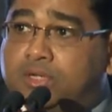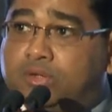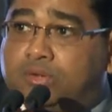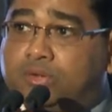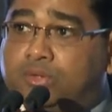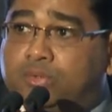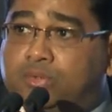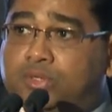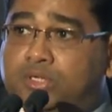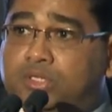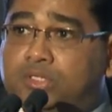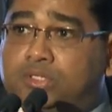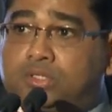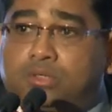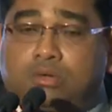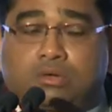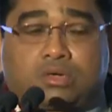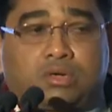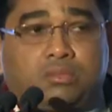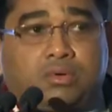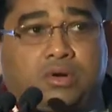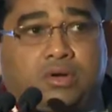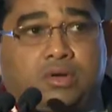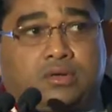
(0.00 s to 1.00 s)
Rudy
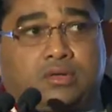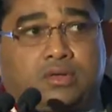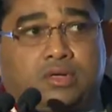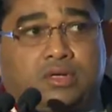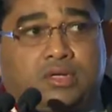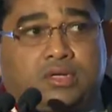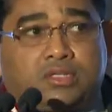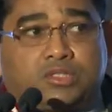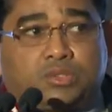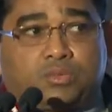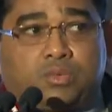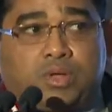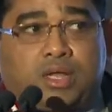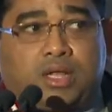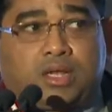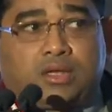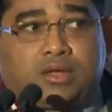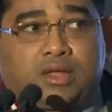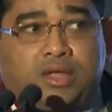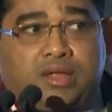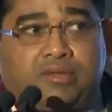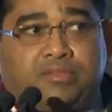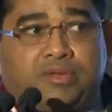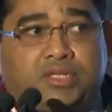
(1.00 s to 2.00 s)
talked about it earlier as
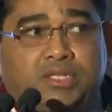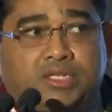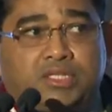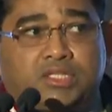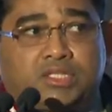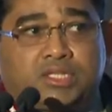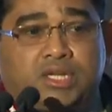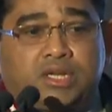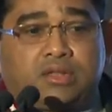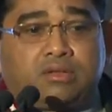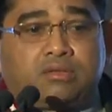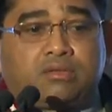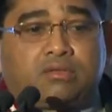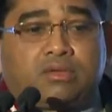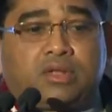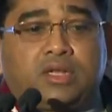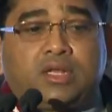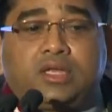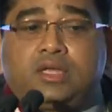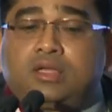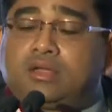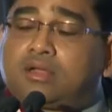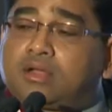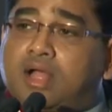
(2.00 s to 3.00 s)
well. Everything is getting
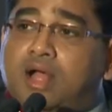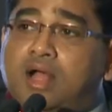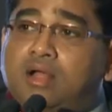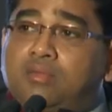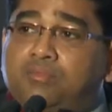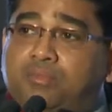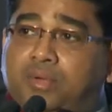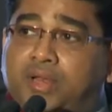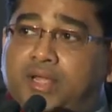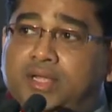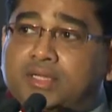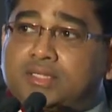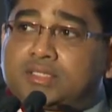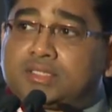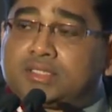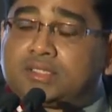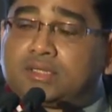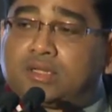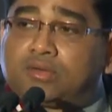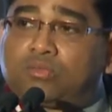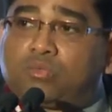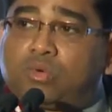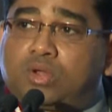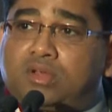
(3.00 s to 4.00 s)
really complex,
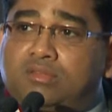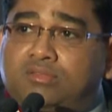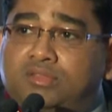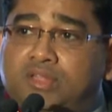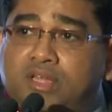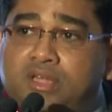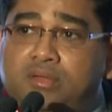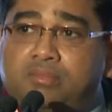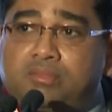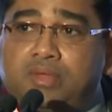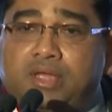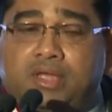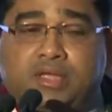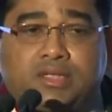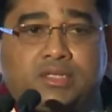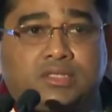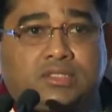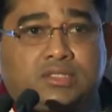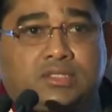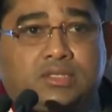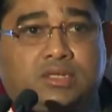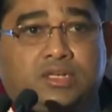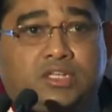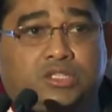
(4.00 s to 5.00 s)
and one of them
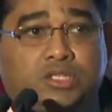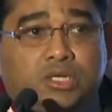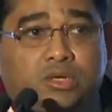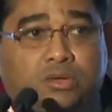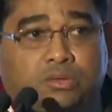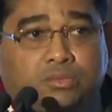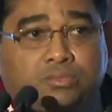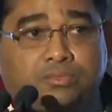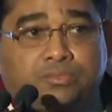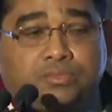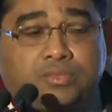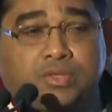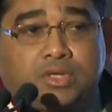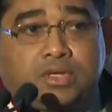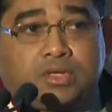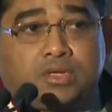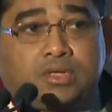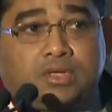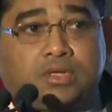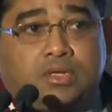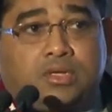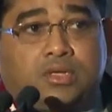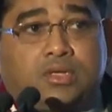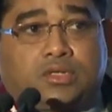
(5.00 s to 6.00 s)
is the litho.
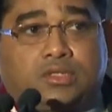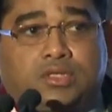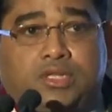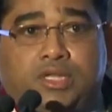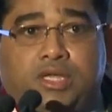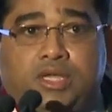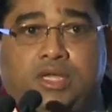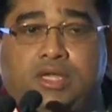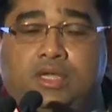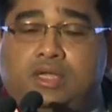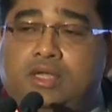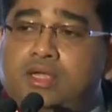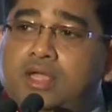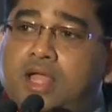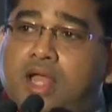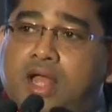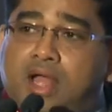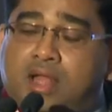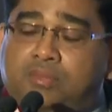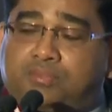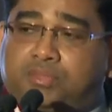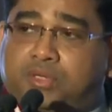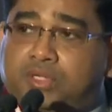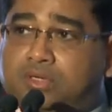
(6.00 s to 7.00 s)
The
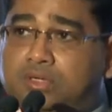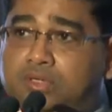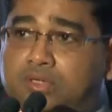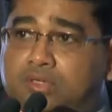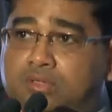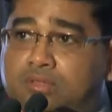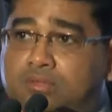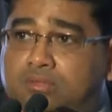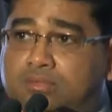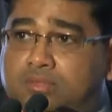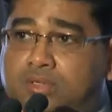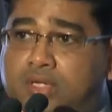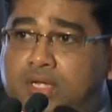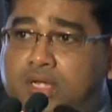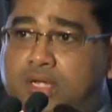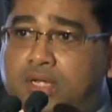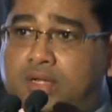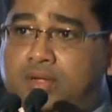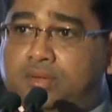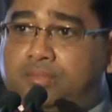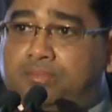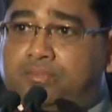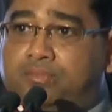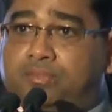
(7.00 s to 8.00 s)
optical,
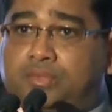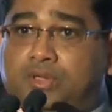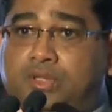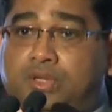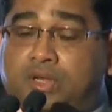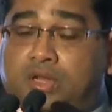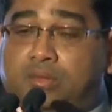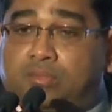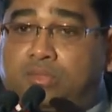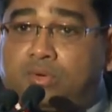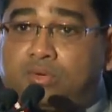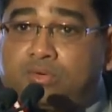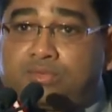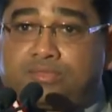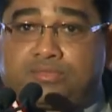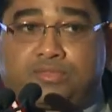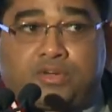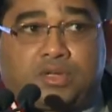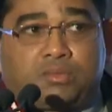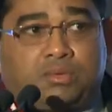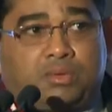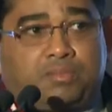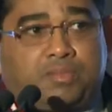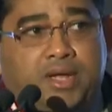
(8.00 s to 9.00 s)
the number of
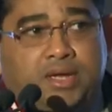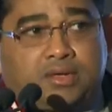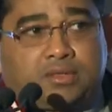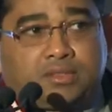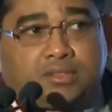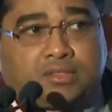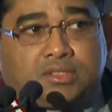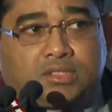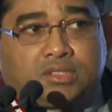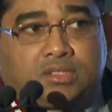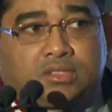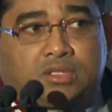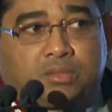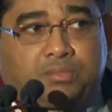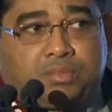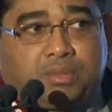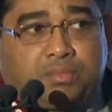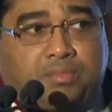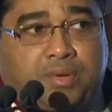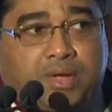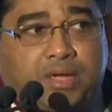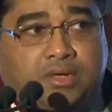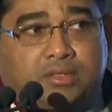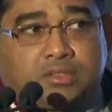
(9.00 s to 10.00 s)
double patterns and triple
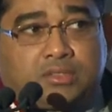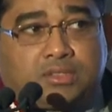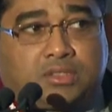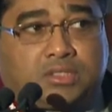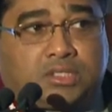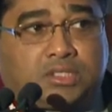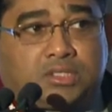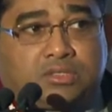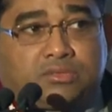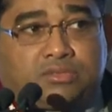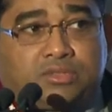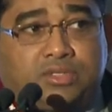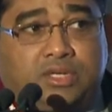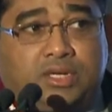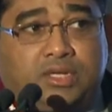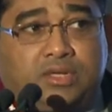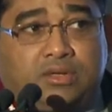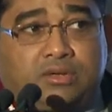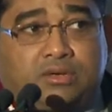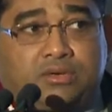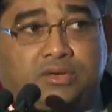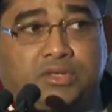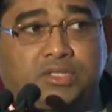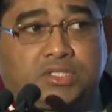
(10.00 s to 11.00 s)
patterns is really
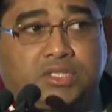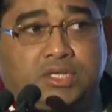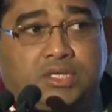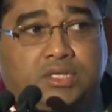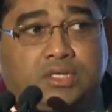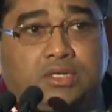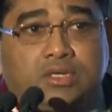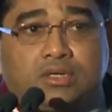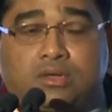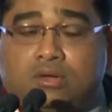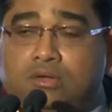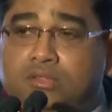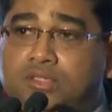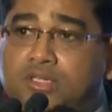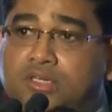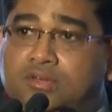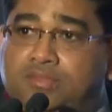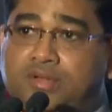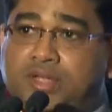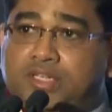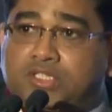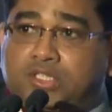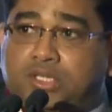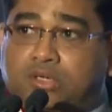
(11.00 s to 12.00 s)
increasing on the
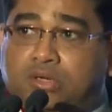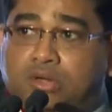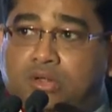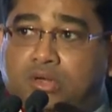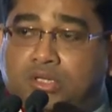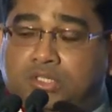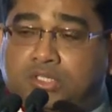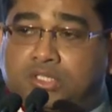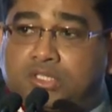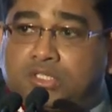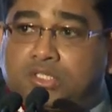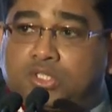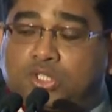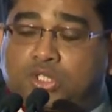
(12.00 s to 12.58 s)
advanced technology.